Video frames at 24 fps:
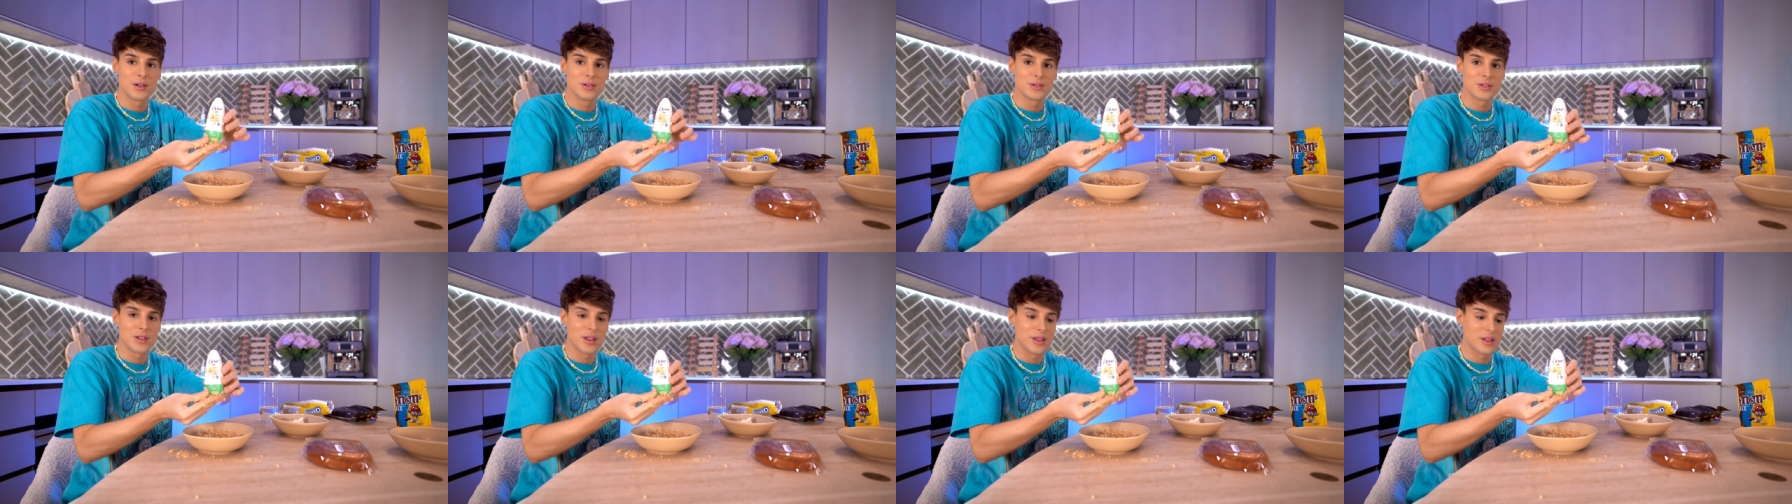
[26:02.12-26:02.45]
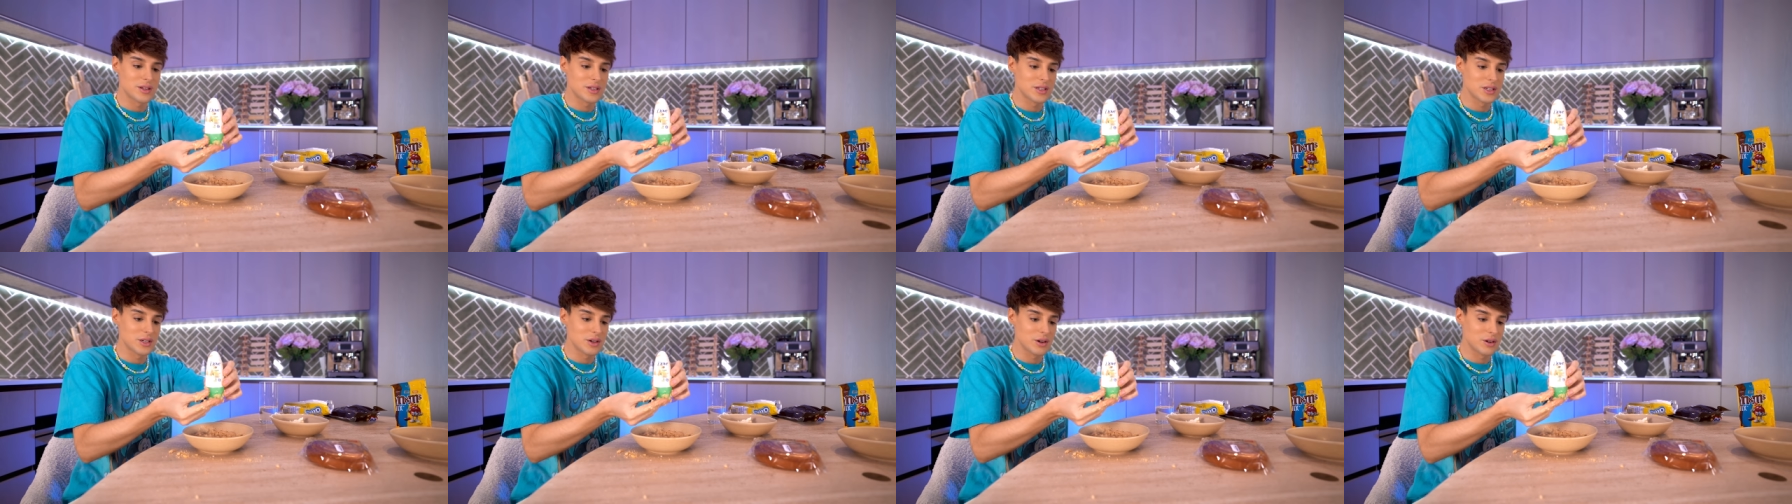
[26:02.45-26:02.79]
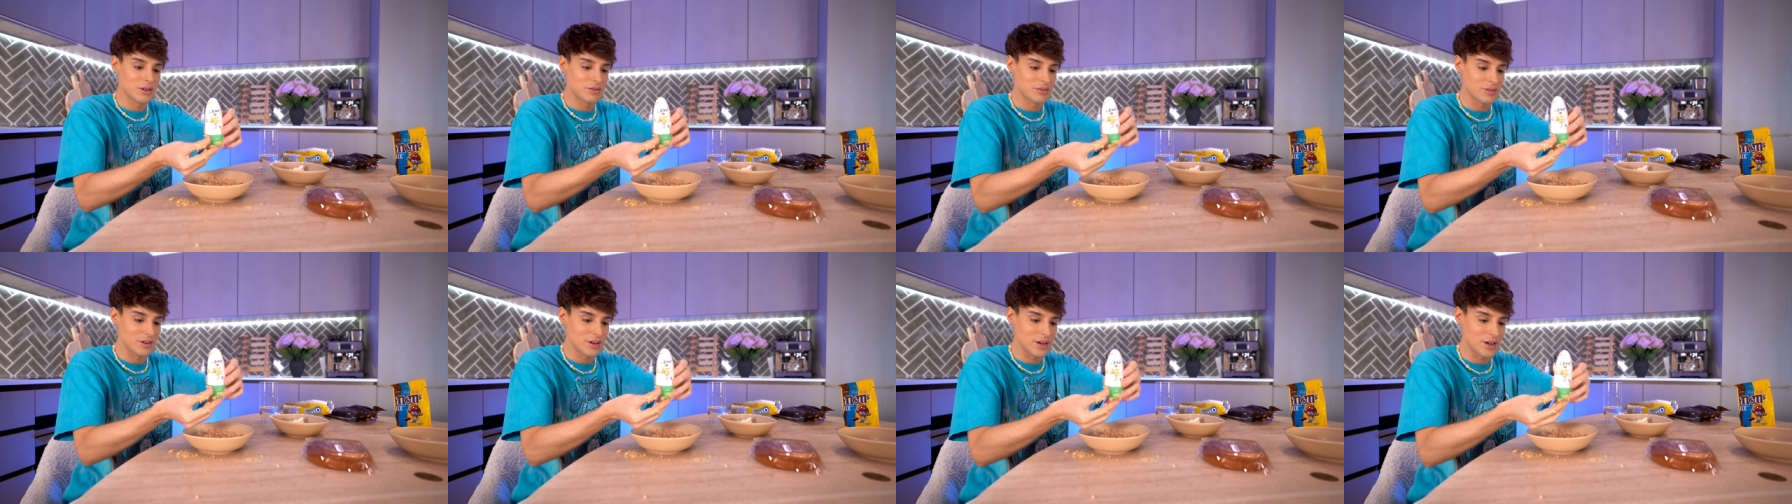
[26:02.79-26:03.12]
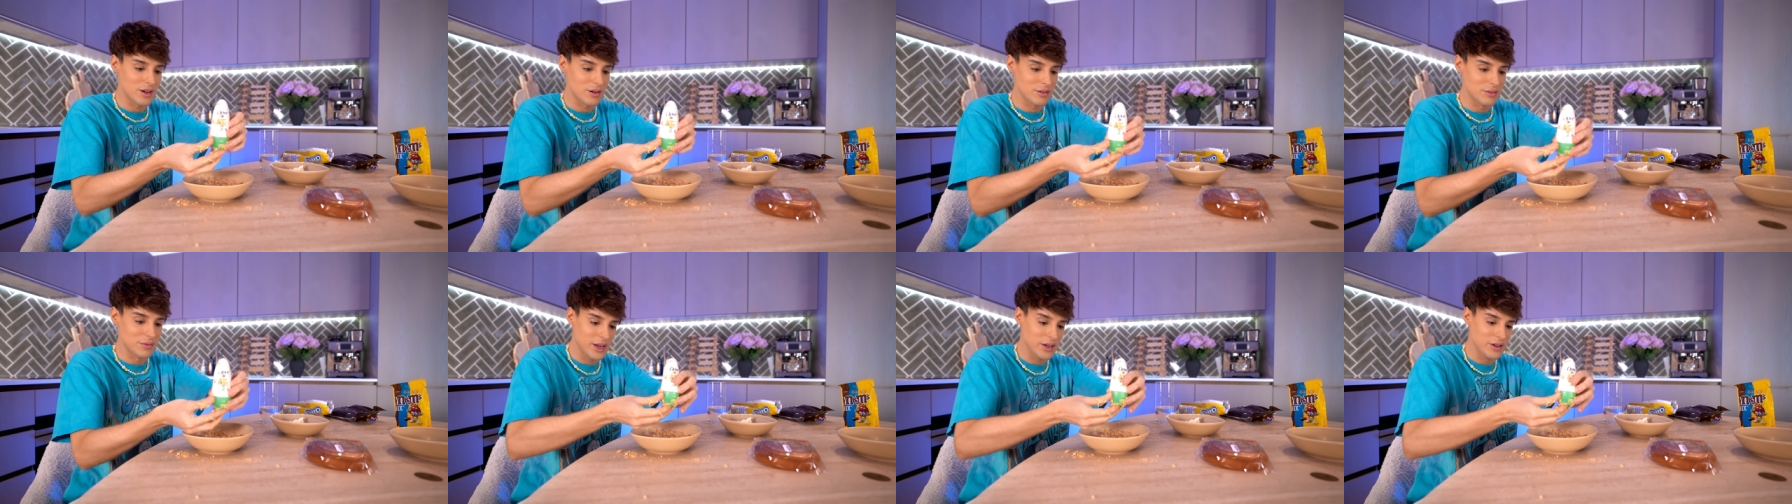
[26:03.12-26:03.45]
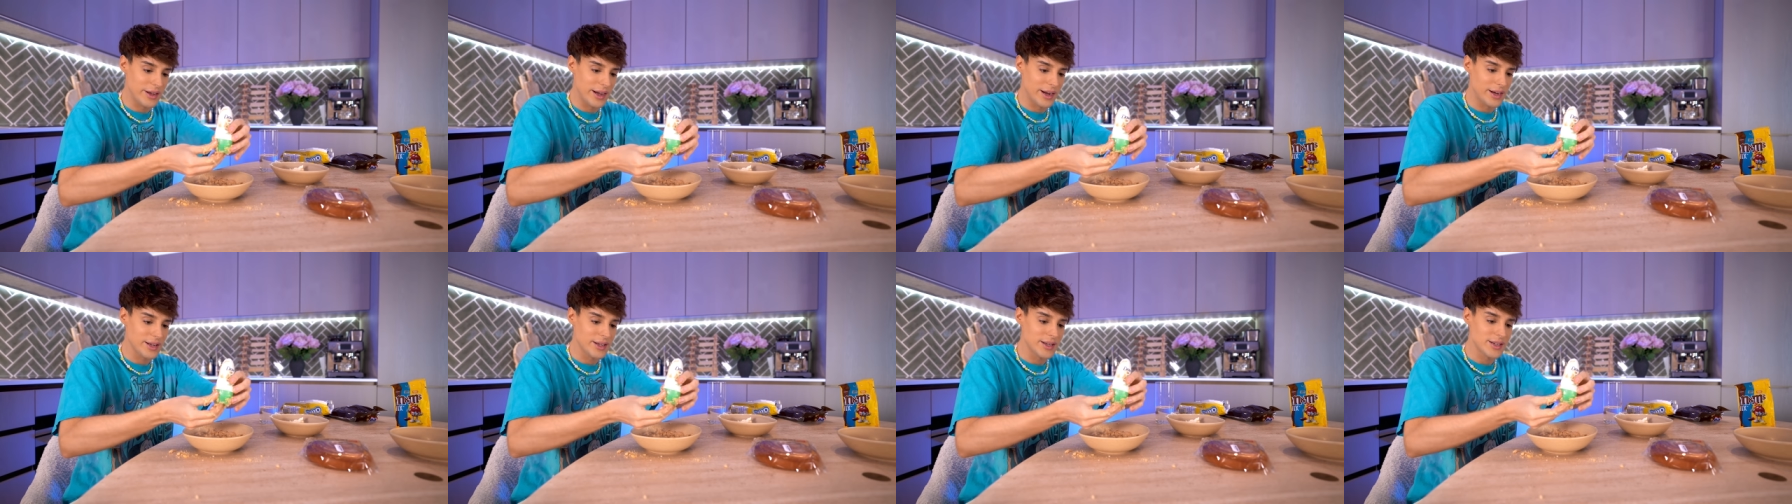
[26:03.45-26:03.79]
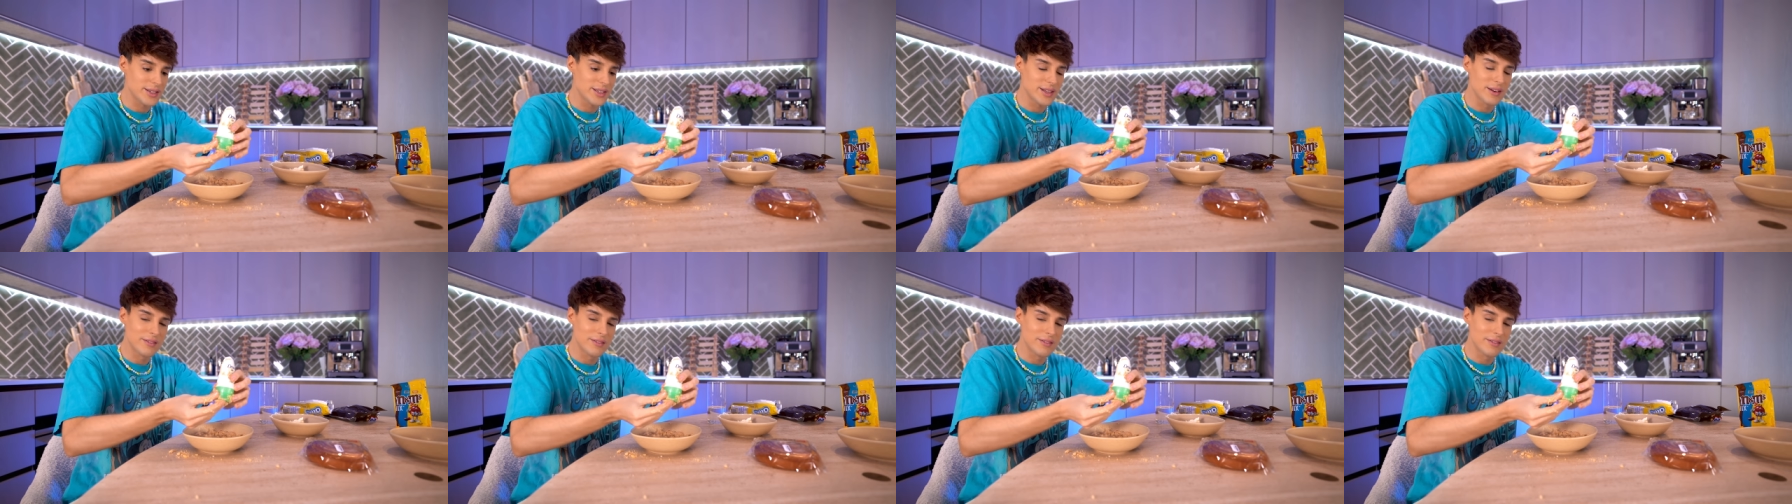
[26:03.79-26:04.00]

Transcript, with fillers: using this deodorant now. Can you get a yeast